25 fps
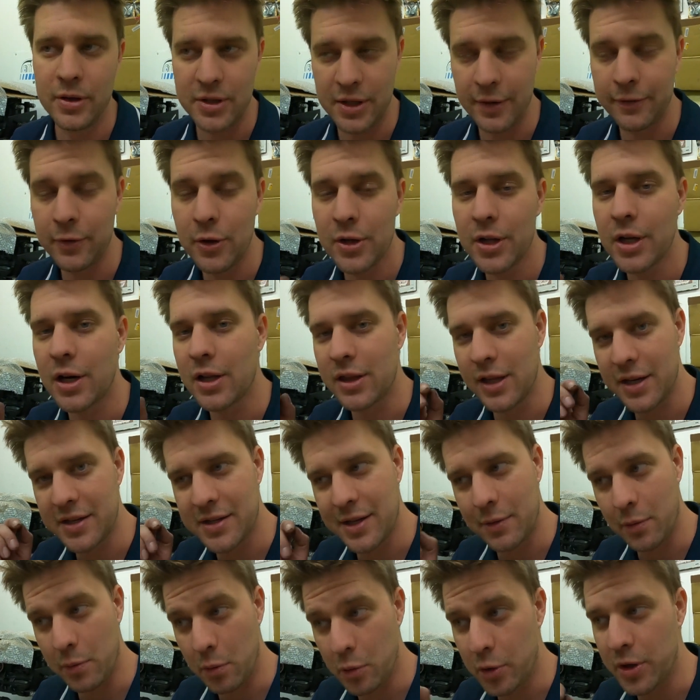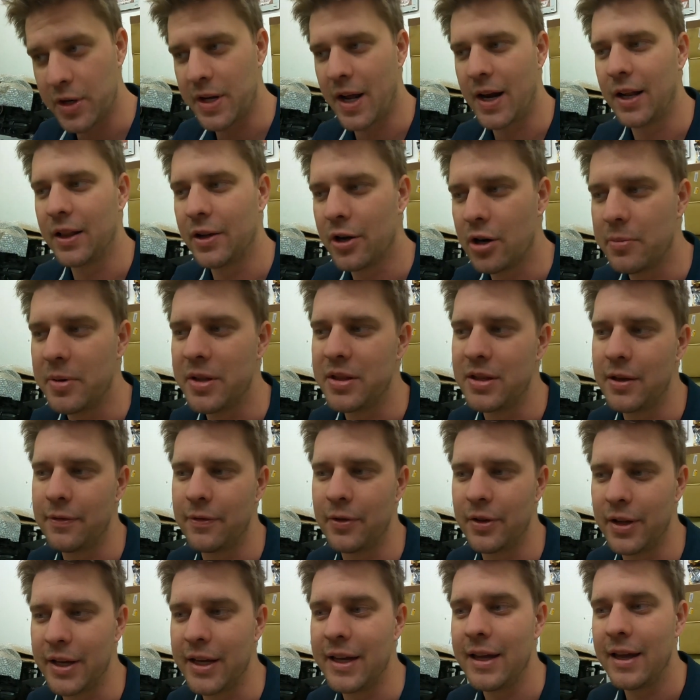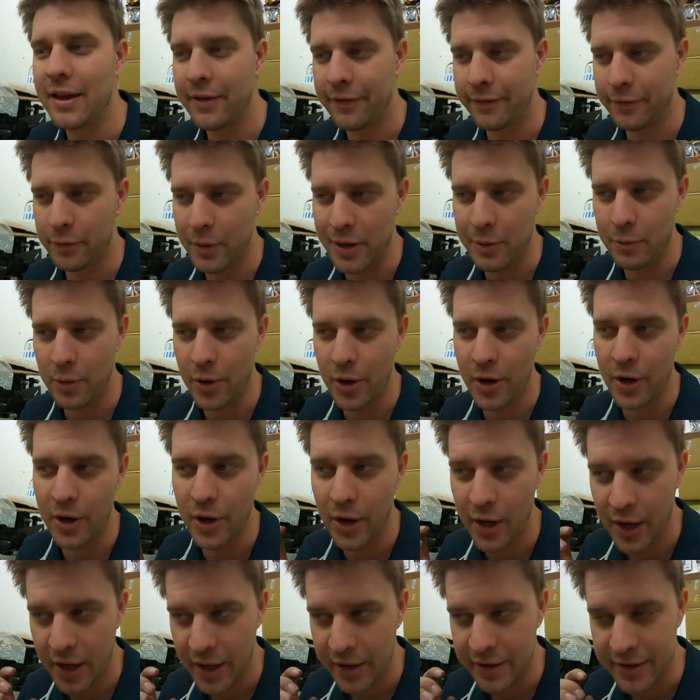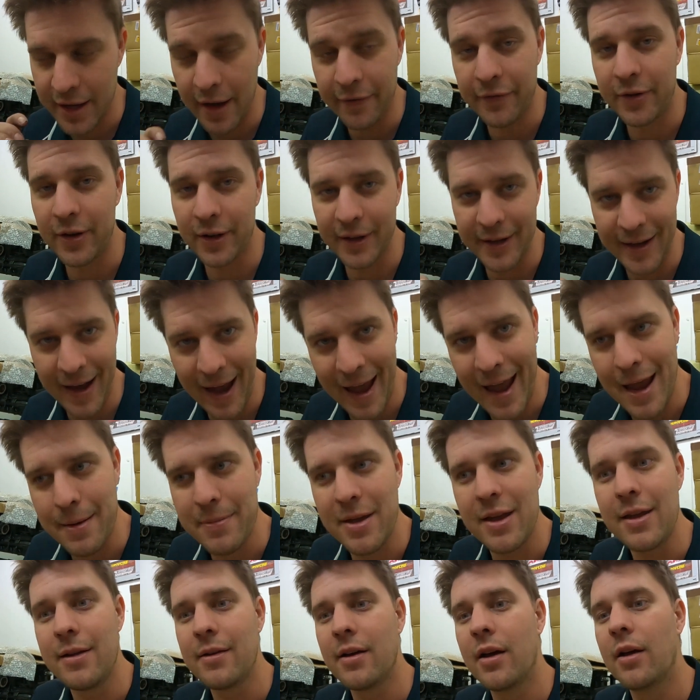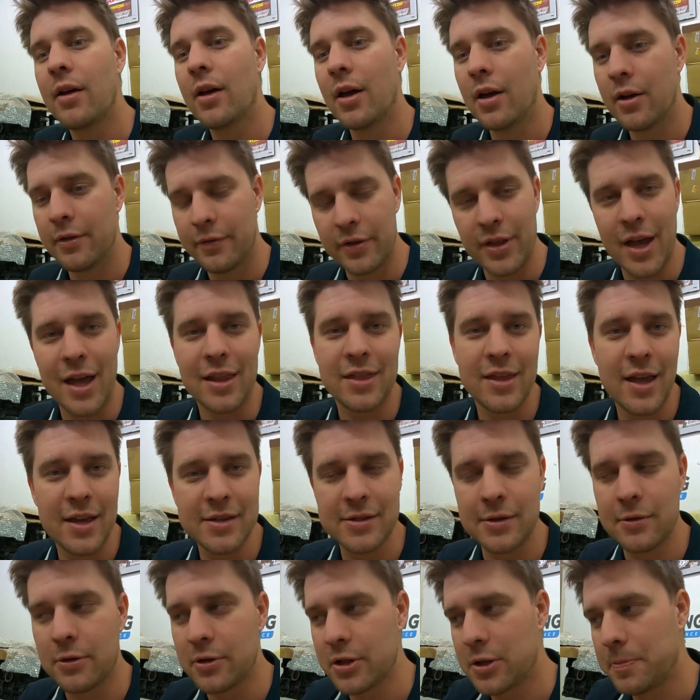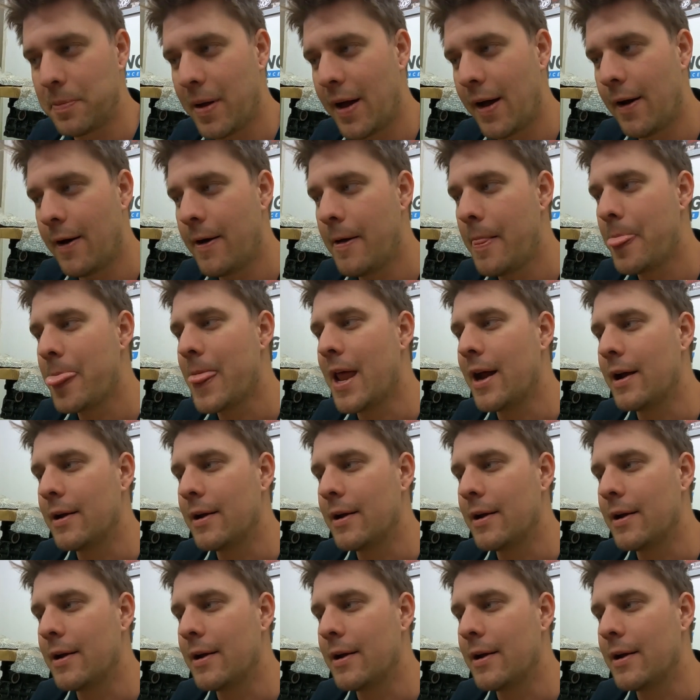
There's a few little things that we would have done a little bit differently if we were definitely aiming for that 1000 horsepower,